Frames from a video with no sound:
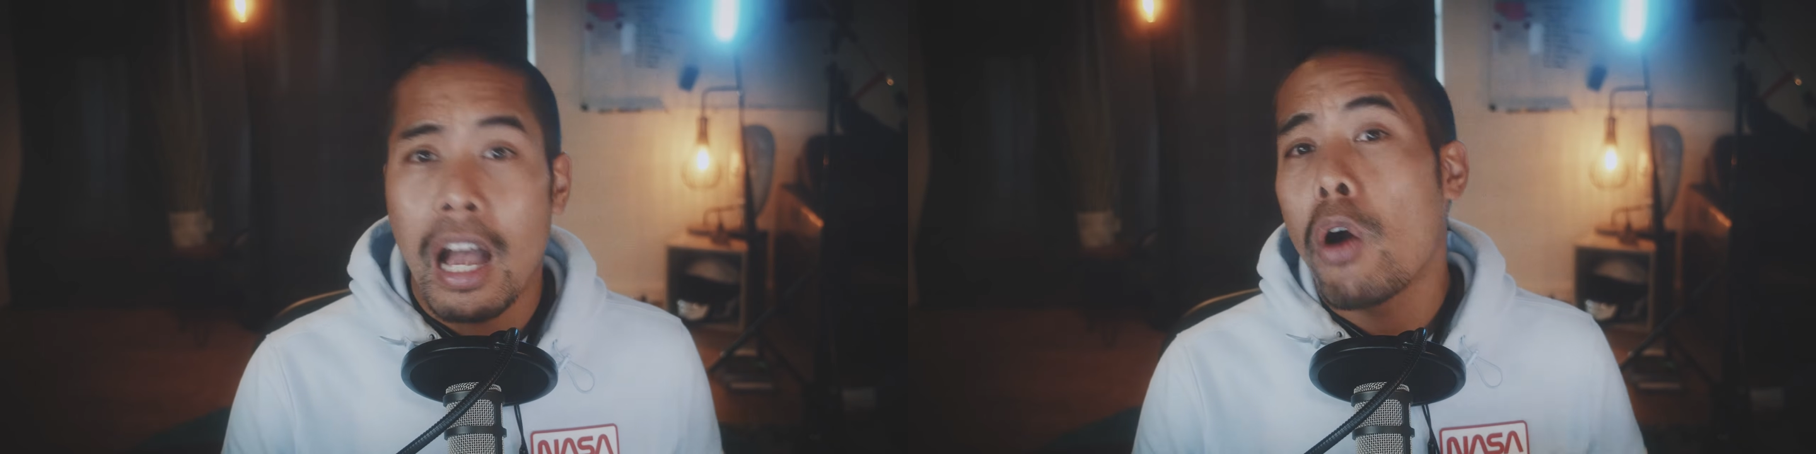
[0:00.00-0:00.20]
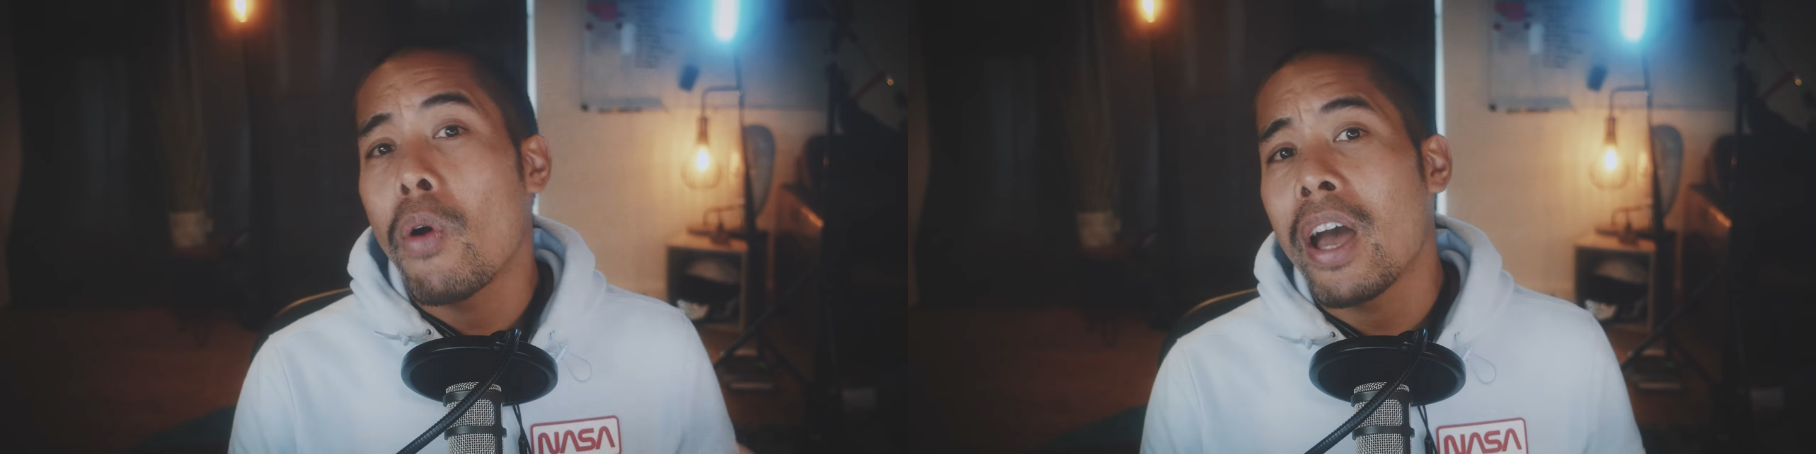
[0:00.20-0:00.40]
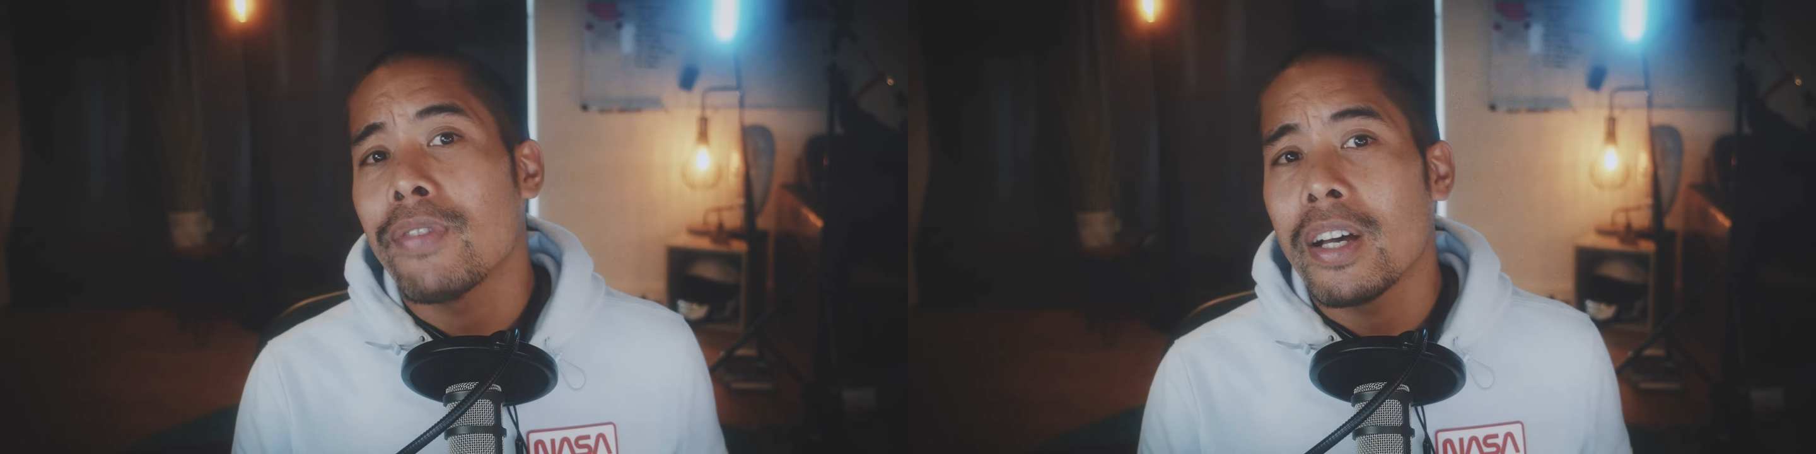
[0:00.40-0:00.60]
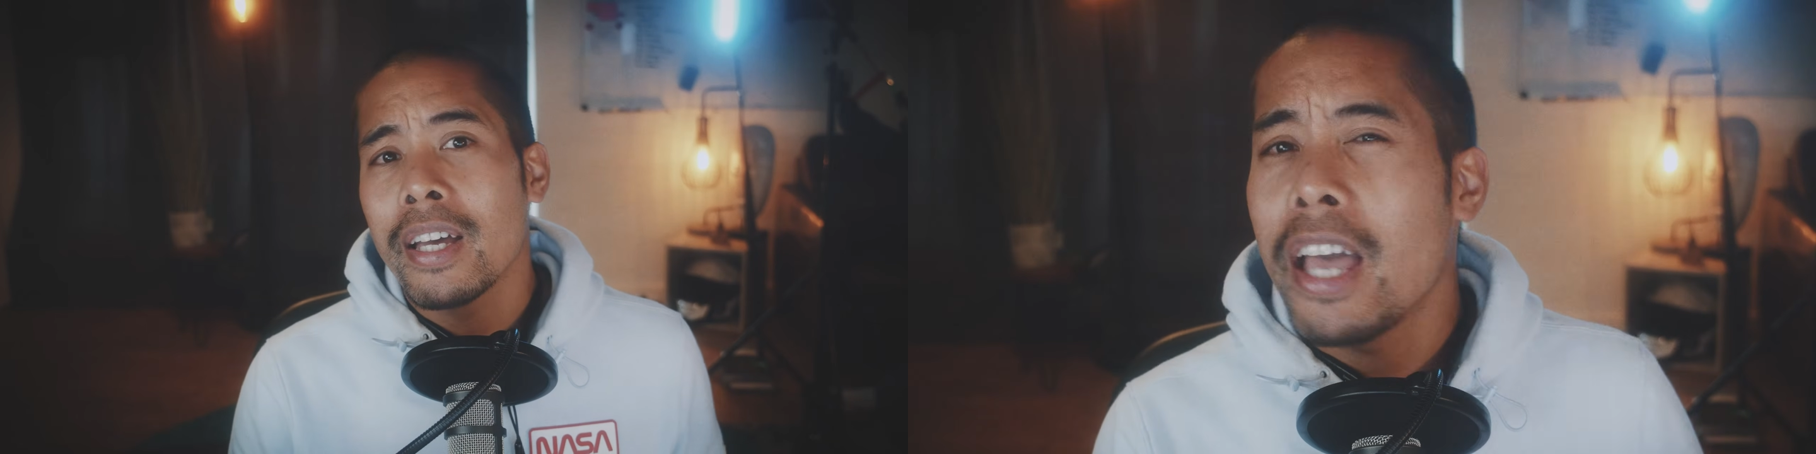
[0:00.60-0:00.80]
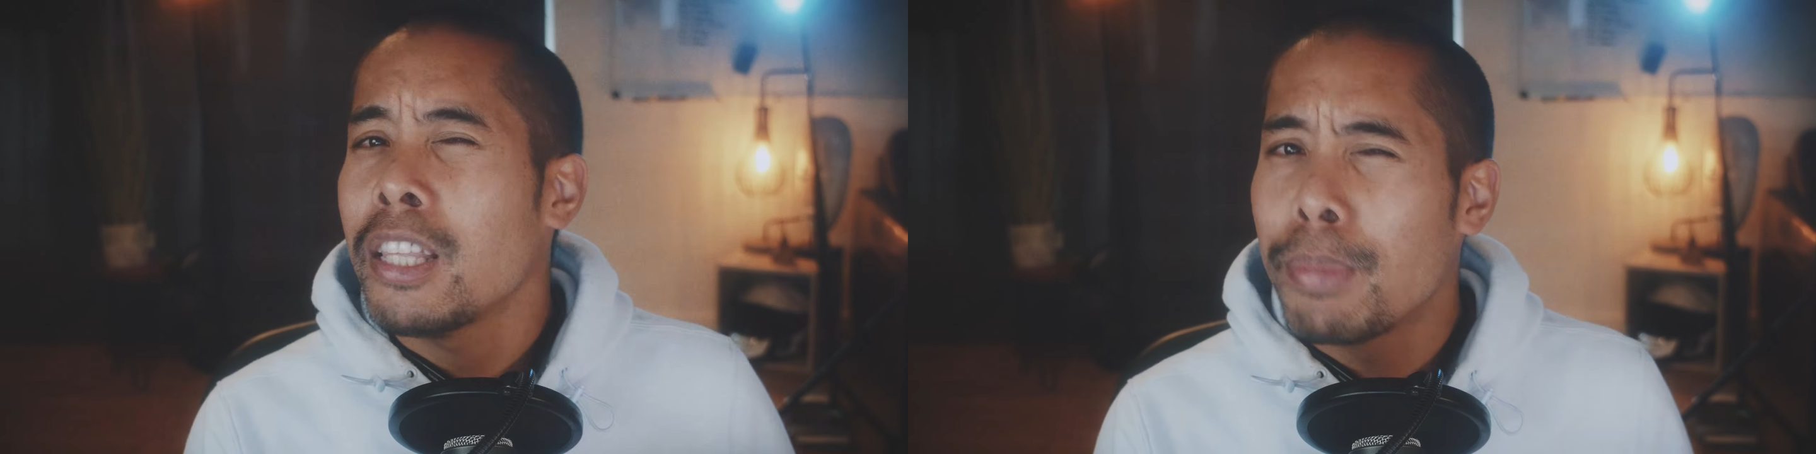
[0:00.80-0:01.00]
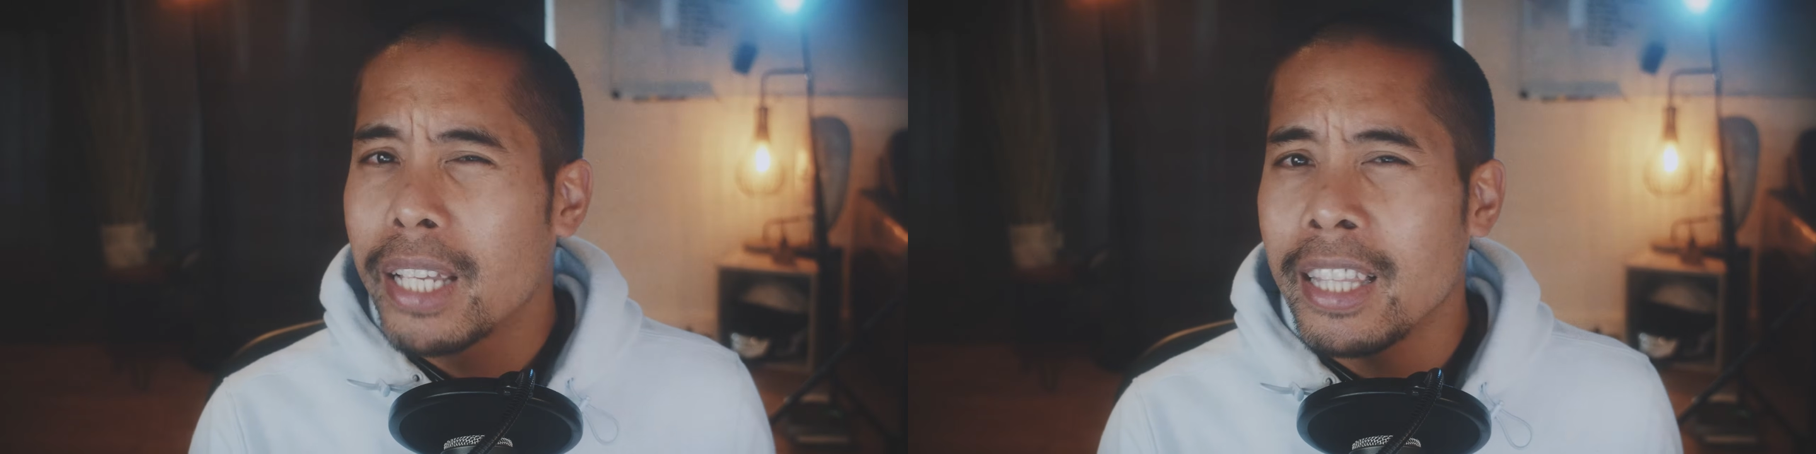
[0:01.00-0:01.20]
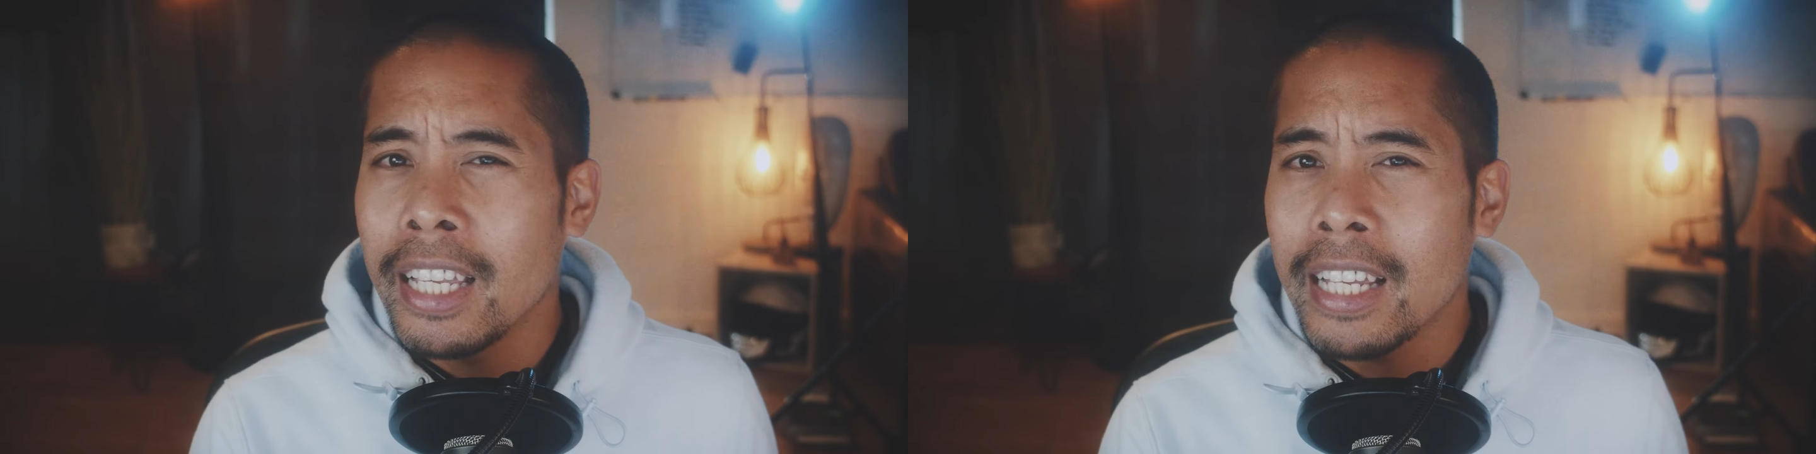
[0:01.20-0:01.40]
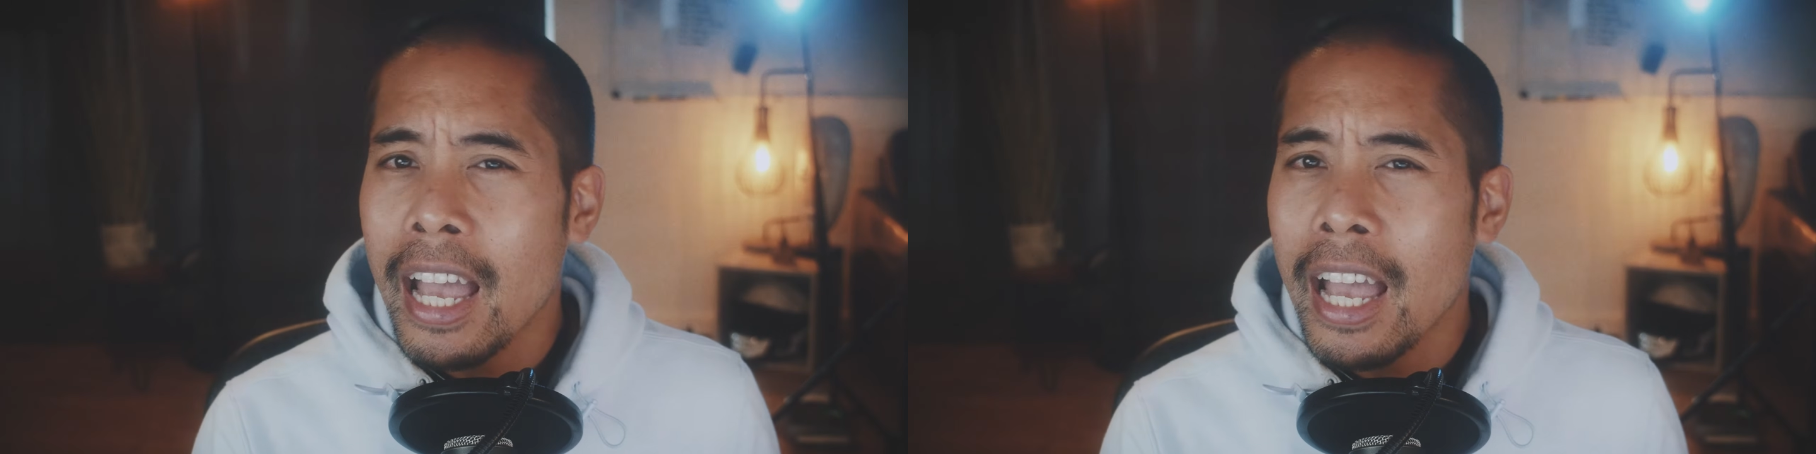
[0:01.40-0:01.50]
However, in the beginning